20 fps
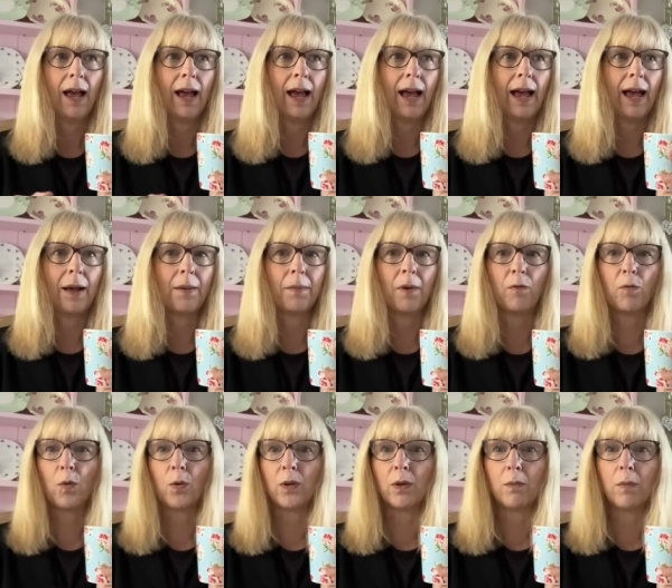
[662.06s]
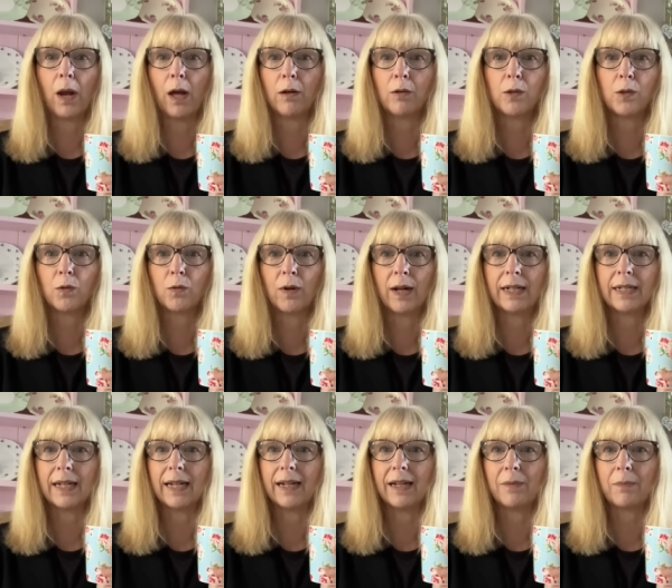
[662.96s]
I've worn them loads
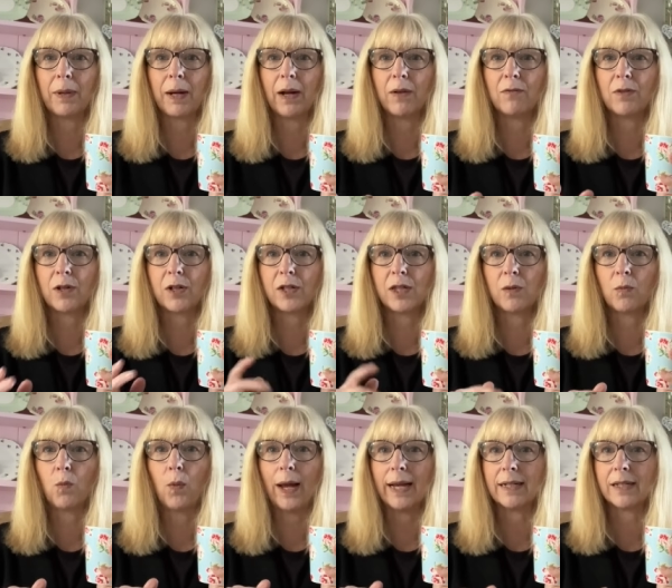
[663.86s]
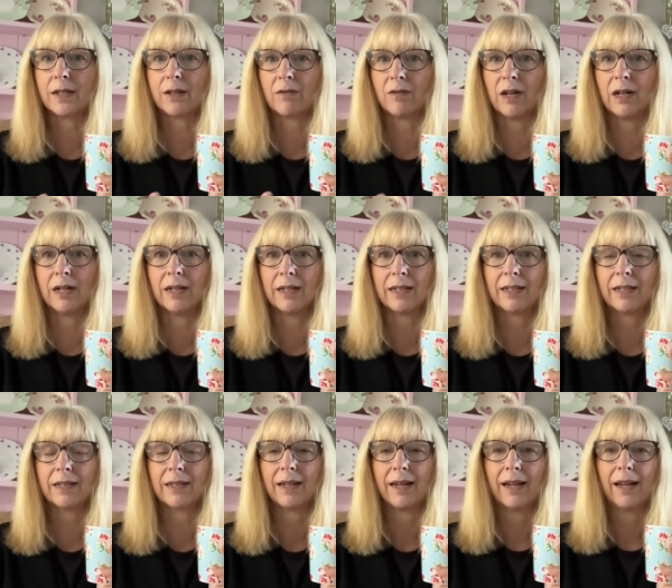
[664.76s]
already and been over to the wet
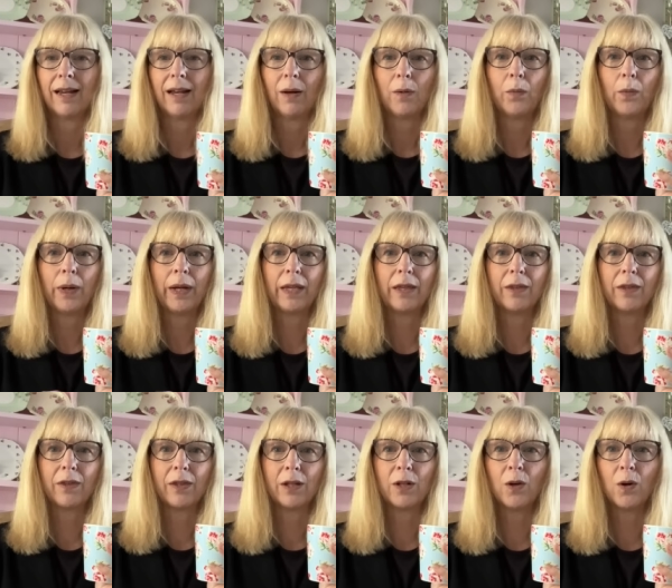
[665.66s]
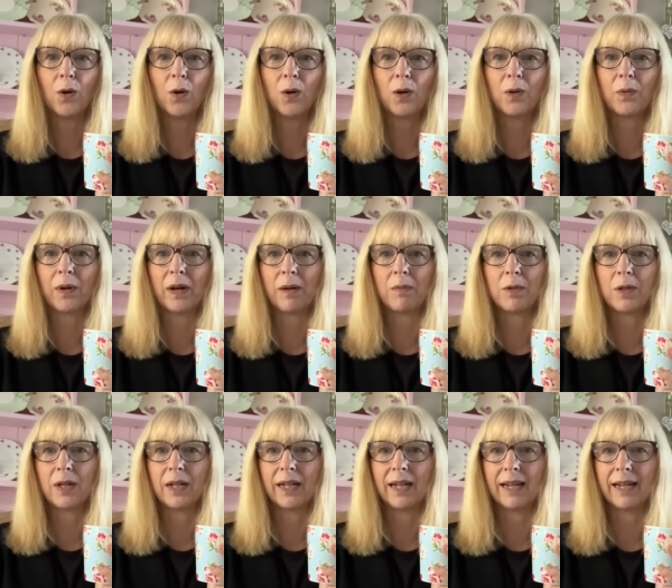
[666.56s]
grass with the dog when I'm
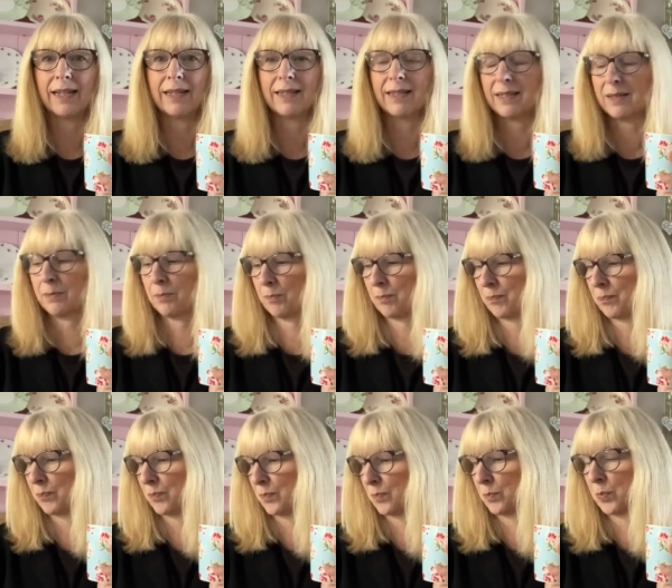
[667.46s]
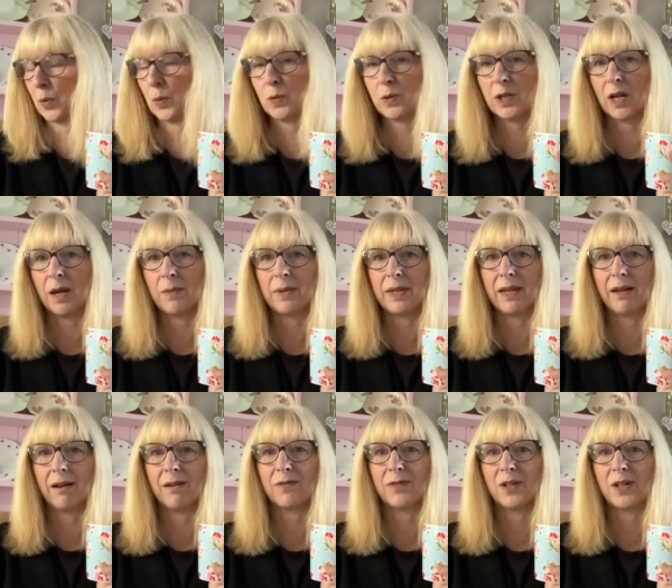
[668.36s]
doing his ball time in the
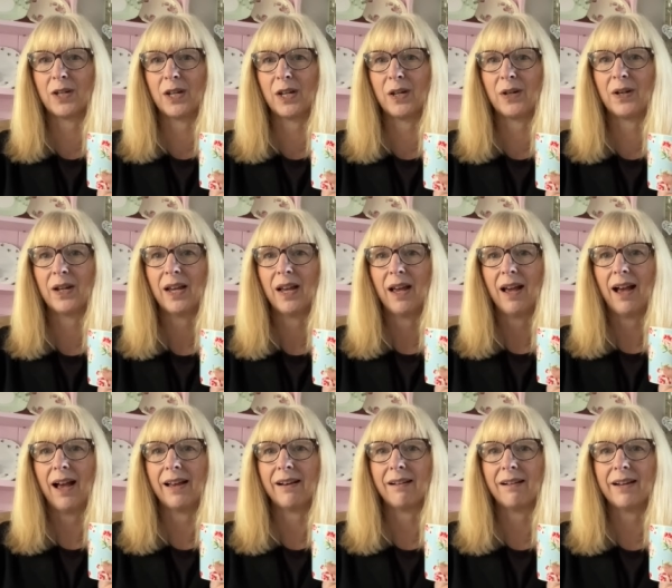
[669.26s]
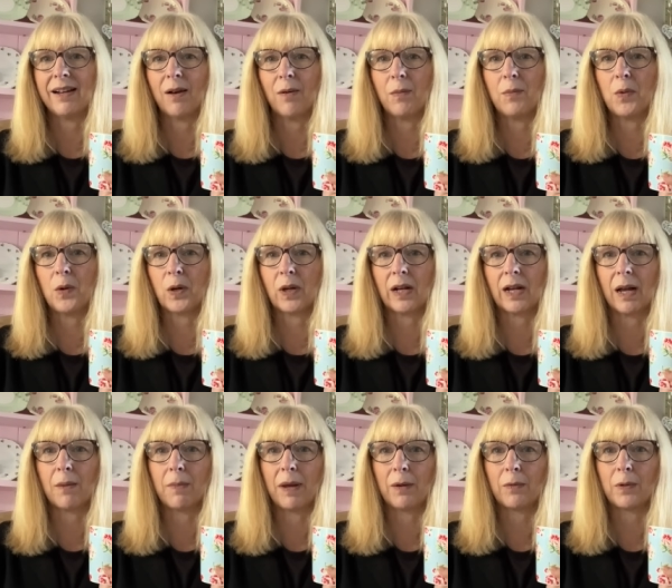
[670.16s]
afternoon. And I know I'm not going to
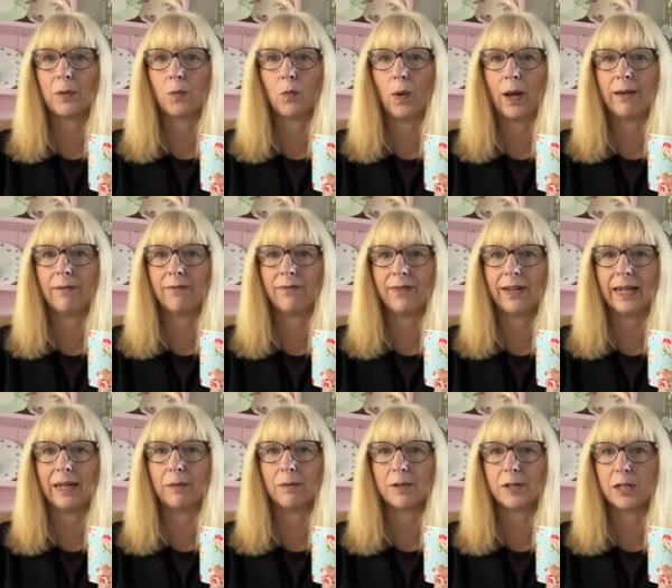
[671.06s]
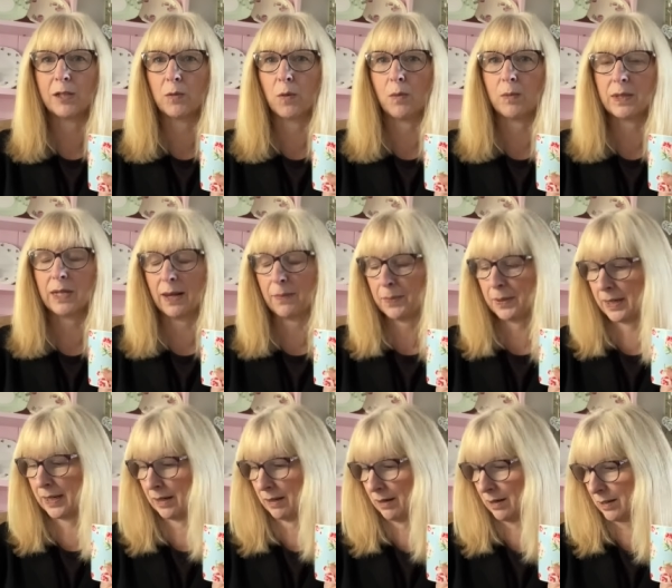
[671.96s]
come back with wet feet, which is what was
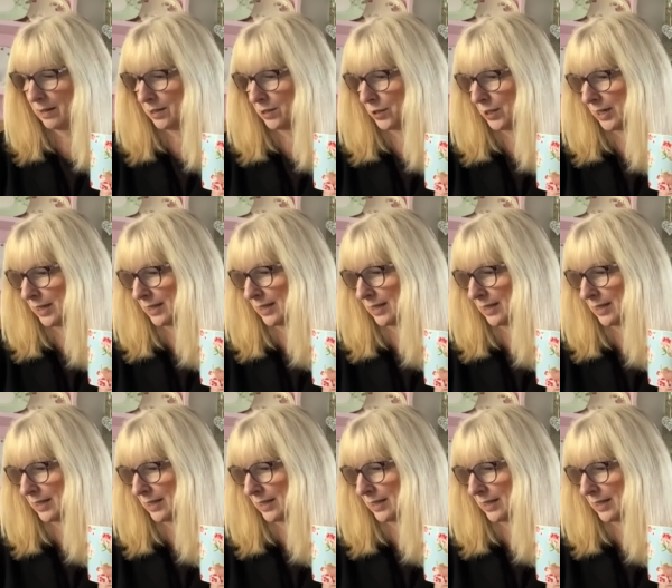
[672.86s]
happening last year.